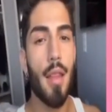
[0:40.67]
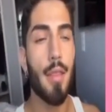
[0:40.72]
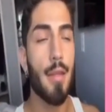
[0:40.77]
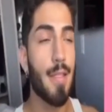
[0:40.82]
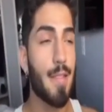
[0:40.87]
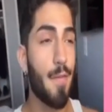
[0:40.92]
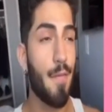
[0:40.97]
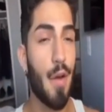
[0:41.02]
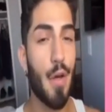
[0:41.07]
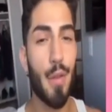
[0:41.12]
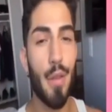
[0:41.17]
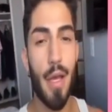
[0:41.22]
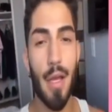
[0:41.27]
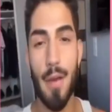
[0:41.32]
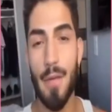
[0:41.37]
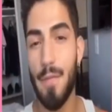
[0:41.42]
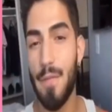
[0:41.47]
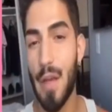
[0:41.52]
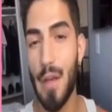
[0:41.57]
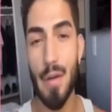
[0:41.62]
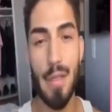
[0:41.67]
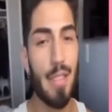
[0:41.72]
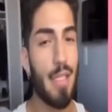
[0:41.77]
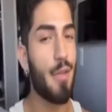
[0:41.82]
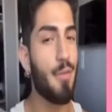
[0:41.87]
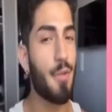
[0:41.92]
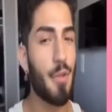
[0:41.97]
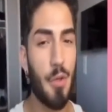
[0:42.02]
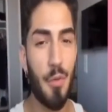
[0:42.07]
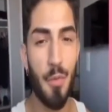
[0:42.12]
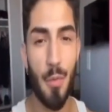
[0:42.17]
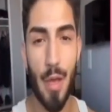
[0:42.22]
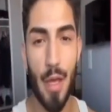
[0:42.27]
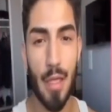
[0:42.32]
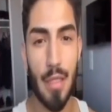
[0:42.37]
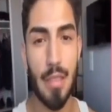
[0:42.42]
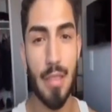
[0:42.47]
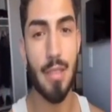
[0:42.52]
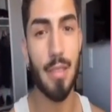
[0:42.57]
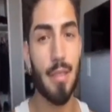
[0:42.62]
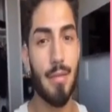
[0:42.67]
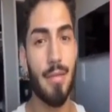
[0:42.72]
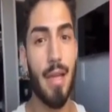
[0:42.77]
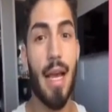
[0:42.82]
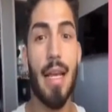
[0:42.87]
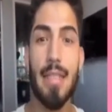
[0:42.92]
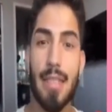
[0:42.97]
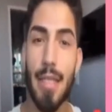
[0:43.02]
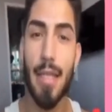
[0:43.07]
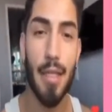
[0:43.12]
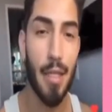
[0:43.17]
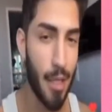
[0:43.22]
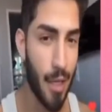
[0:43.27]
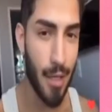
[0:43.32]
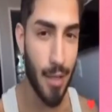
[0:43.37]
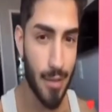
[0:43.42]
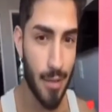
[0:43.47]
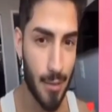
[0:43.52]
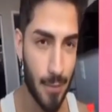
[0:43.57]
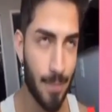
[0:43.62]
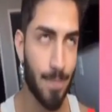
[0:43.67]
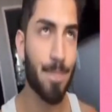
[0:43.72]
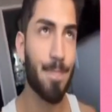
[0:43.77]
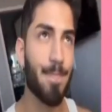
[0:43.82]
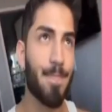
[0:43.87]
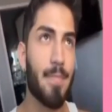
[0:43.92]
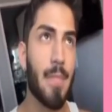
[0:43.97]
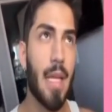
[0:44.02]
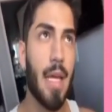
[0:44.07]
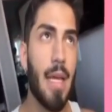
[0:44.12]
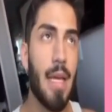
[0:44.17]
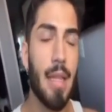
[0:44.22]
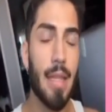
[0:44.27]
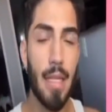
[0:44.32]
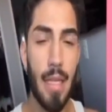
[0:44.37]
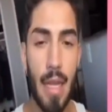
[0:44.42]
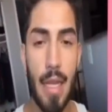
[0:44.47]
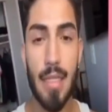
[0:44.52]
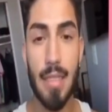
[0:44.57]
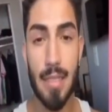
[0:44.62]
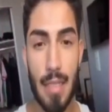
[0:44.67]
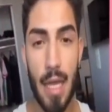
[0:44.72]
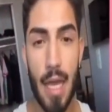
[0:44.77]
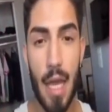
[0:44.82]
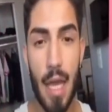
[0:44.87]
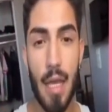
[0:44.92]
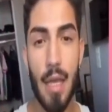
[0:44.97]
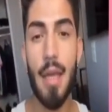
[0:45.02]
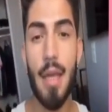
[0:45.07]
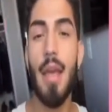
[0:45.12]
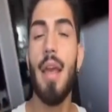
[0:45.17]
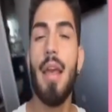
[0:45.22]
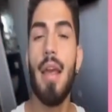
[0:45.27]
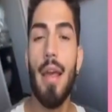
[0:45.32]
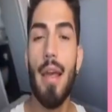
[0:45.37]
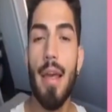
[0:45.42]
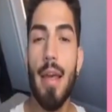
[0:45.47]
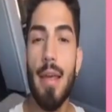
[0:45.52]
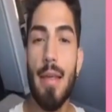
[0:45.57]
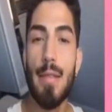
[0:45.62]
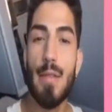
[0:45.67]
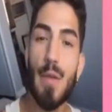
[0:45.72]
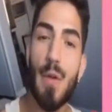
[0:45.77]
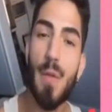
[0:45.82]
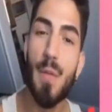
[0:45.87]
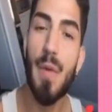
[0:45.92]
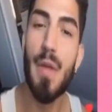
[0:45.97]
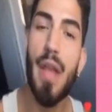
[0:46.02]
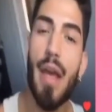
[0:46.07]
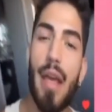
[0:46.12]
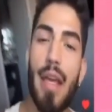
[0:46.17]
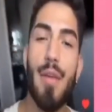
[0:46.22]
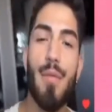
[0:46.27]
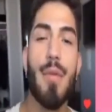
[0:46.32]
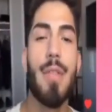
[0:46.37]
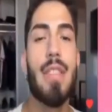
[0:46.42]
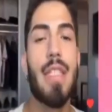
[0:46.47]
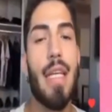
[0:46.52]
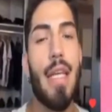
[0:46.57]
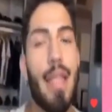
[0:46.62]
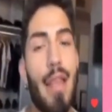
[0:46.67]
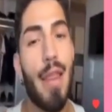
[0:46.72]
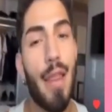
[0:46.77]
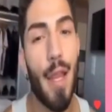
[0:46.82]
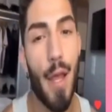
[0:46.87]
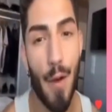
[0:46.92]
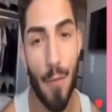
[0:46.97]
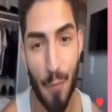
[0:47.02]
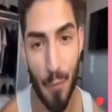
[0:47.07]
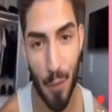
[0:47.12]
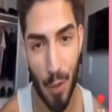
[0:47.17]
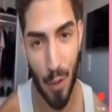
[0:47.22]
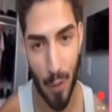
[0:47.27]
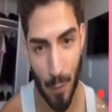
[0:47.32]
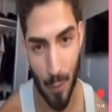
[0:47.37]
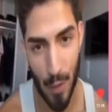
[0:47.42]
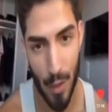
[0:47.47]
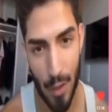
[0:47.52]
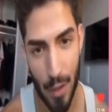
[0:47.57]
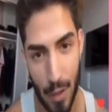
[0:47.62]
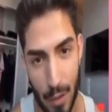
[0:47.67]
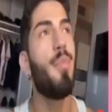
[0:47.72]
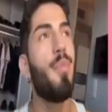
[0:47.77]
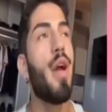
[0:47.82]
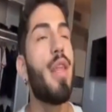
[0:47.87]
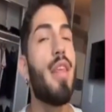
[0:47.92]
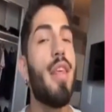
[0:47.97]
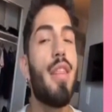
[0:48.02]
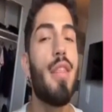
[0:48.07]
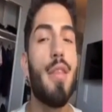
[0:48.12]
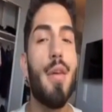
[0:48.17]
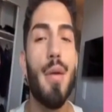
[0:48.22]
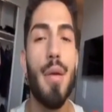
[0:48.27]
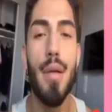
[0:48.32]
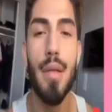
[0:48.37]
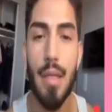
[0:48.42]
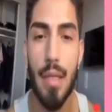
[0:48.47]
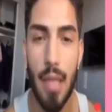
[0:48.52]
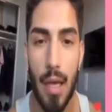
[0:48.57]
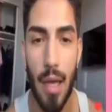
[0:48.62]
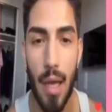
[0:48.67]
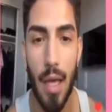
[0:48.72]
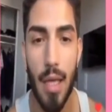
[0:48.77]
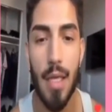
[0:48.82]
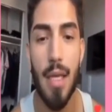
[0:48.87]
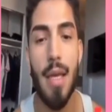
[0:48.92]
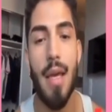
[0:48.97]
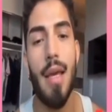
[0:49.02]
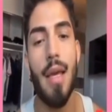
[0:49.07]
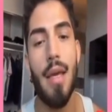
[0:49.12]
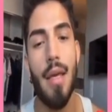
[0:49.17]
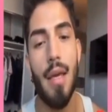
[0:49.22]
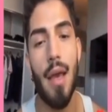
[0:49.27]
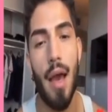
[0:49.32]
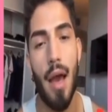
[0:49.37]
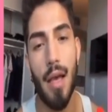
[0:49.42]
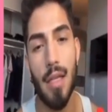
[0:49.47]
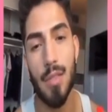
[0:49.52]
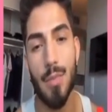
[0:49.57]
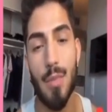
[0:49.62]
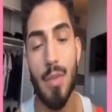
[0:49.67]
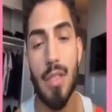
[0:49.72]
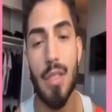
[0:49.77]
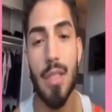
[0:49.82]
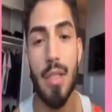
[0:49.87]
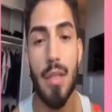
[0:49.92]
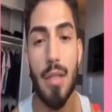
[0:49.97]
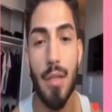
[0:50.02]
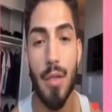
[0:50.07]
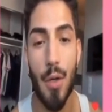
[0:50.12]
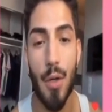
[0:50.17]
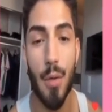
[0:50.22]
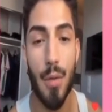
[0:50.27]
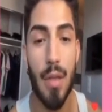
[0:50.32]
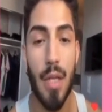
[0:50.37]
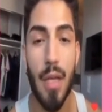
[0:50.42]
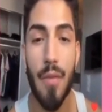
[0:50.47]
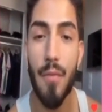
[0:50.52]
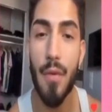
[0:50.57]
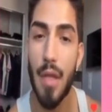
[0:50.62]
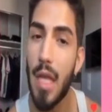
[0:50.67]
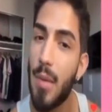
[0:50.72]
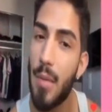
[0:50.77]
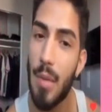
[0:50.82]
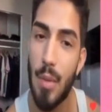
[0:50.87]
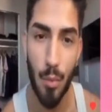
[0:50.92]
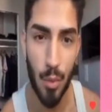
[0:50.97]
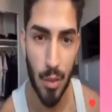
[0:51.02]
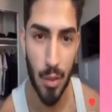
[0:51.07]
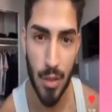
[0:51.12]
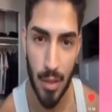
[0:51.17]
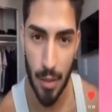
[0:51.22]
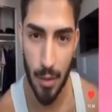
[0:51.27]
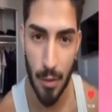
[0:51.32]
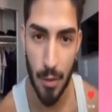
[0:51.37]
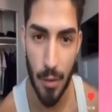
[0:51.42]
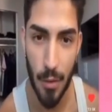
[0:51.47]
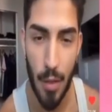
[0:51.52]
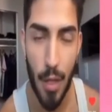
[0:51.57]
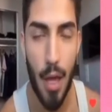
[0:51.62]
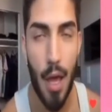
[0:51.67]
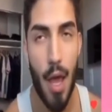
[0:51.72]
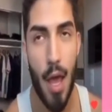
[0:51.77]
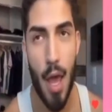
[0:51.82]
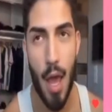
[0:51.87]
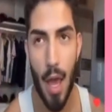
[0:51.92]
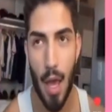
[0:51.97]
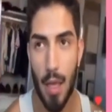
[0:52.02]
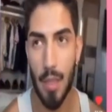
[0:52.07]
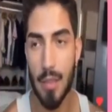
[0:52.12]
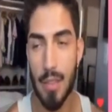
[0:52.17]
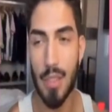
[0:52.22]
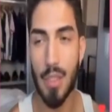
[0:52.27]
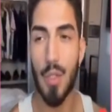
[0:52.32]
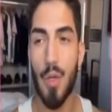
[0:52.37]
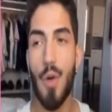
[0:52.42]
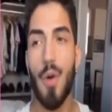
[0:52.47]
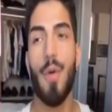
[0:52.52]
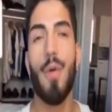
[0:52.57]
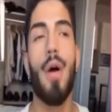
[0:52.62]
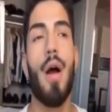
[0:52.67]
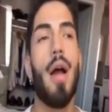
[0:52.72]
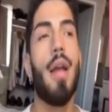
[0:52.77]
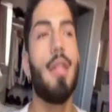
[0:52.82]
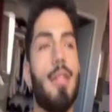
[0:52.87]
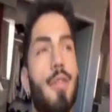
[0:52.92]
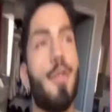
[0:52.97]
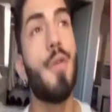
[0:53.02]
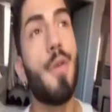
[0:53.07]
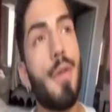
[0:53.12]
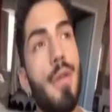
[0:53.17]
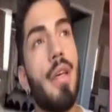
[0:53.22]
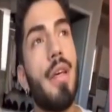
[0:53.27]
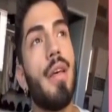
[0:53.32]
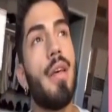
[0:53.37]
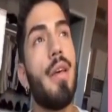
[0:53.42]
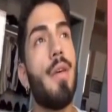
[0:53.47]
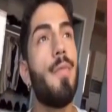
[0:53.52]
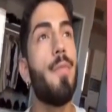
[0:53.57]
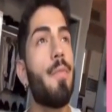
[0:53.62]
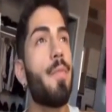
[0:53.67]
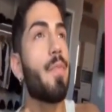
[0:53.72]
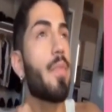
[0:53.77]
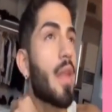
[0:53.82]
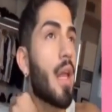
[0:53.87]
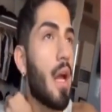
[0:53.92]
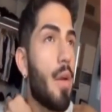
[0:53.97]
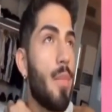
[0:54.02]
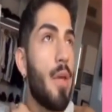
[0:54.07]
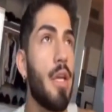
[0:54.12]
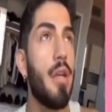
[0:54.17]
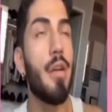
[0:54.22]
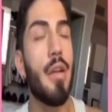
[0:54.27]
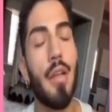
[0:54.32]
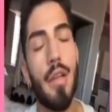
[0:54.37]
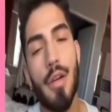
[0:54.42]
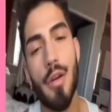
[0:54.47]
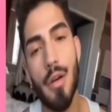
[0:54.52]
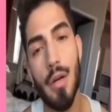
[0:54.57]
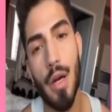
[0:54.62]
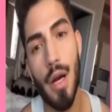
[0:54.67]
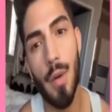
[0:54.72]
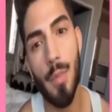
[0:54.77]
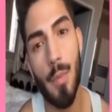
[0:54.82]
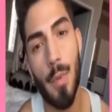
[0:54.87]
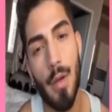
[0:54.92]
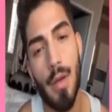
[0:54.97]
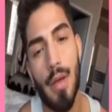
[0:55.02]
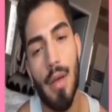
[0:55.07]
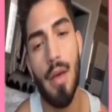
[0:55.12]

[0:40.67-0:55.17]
This felt like a fairy tale romance. I said yes. The next day, he told me that he was in love with me. By the third day, he asked me to go live with him in Brazil. And so I told him, I'm here in Europe